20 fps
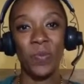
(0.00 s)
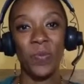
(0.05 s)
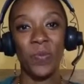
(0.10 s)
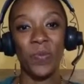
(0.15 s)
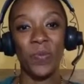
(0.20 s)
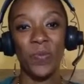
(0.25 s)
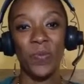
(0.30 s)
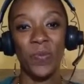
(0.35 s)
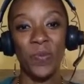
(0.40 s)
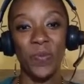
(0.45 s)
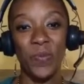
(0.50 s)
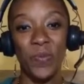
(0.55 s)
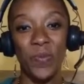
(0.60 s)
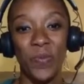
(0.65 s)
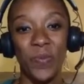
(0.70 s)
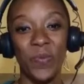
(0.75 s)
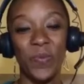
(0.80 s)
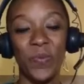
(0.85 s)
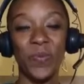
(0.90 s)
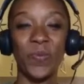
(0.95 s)

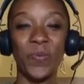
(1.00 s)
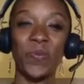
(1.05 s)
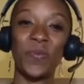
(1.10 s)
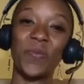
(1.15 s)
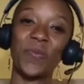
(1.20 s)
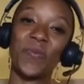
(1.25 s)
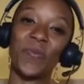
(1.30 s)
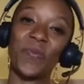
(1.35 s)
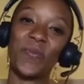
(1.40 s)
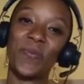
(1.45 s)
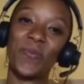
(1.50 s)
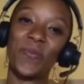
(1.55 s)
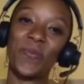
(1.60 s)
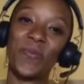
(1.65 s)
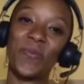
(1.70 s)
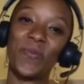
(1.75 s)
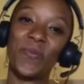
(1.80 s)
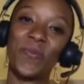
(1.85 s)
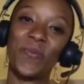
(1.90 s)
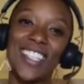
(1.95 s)

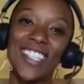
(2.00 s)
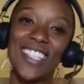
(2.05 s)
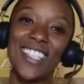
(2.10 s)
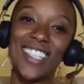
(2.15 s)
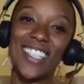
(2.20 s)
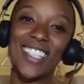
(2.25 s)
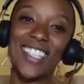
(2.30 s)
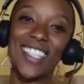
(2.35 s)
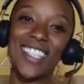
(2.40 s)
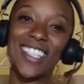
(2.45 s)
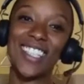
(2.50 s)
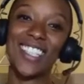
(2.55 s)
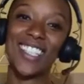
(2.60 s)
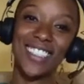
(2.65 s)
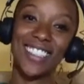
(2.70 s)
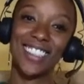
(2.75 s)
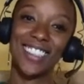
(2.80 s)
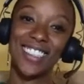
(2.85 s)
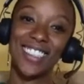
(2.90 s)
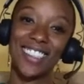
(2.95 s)

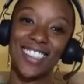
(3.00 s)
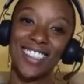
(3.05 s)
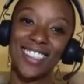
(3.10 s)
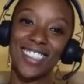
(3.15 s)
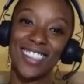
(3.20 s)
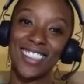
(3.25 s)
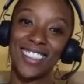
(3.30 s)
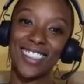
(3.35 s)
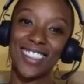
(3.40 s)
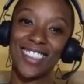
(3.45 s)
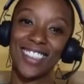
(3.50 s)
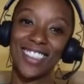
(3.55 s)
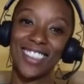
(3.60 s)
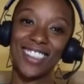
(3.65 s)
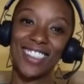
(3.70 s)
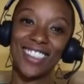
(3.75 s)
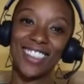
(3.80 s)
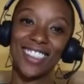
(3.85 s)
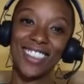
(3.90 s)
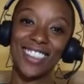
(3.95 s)

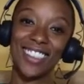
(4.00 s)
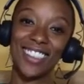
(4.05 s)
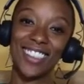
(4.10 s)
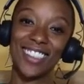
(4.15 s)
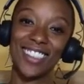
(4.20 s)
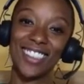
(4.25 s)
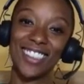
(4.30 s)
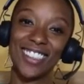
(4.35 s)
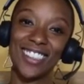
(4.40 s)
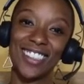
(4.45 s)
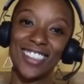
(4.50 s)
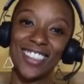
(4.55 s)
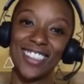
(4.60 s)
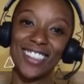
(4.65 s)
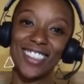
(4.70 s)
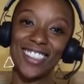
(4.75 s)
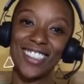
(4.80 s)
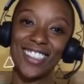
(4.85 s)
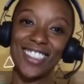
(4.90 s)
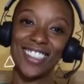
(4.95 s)

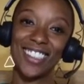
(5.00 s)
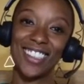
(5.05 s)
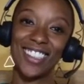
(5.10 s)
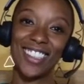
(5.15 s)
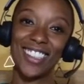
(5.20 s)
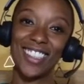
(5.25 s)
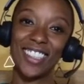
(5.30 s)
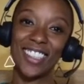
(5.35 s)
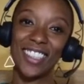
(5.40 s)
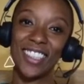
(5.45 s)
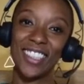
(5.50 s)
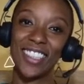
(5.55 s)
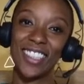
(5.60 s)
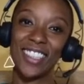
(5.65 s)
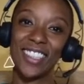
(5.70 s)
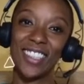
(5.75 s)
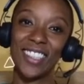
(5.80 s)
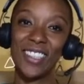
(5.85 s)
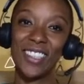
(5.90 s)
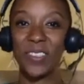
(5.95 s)

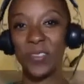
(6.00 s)
The person shown says nothing.